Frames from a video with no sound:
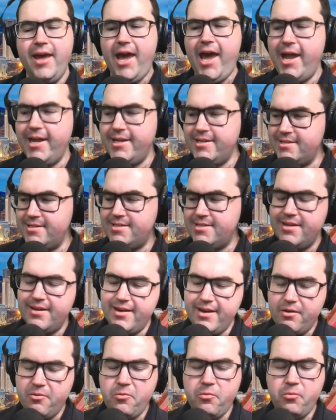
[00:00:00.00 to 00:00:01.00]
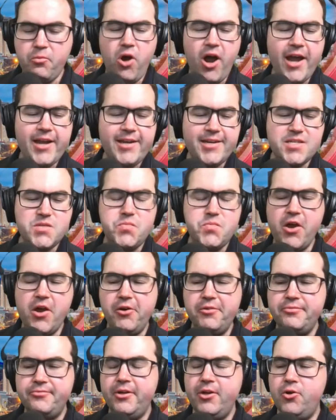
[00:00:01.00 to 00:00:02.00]
and why does
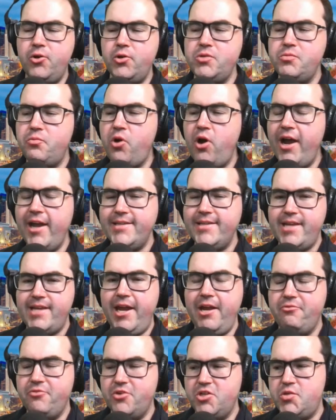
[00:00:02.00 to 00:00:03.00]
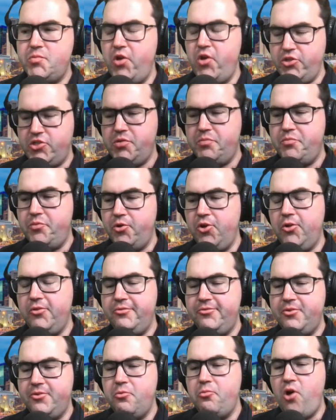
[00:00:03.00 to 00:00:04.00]
Belfield? Why is he responsible
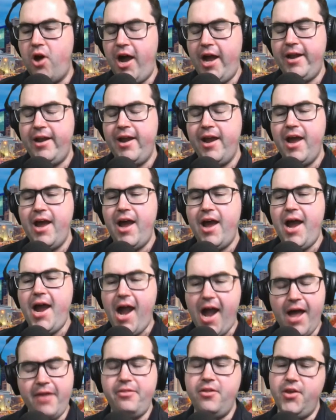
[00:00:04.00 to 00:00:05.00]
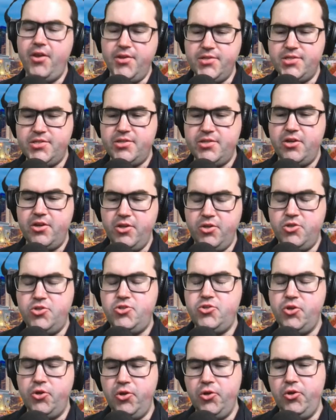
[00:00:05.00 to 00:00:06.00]
for what others
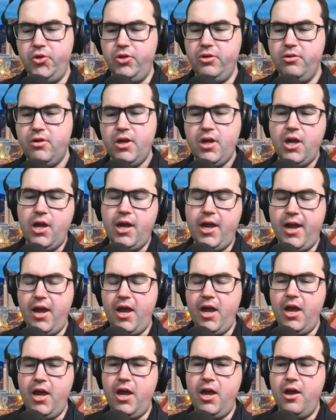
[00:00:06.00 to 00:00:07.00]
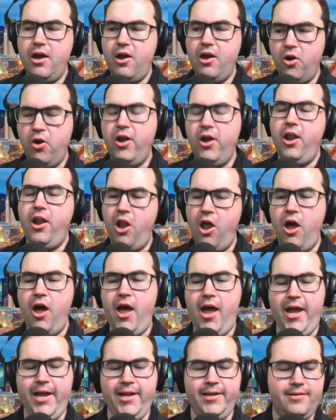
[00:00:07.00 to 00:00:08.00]
do uh,
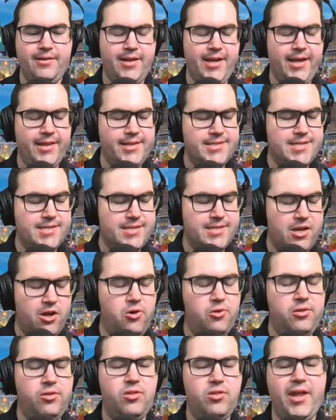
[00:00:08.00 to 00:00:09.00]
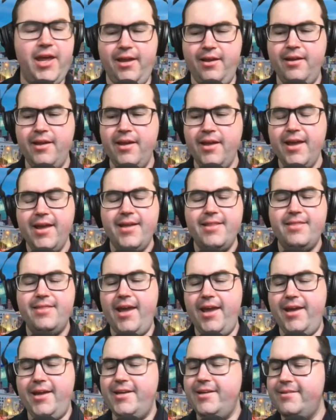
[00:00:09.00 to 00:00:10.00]
online. Like this is a whole thing.
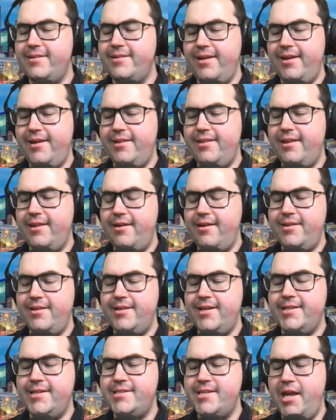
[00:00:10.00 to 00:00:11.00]
They eh, the the eh, it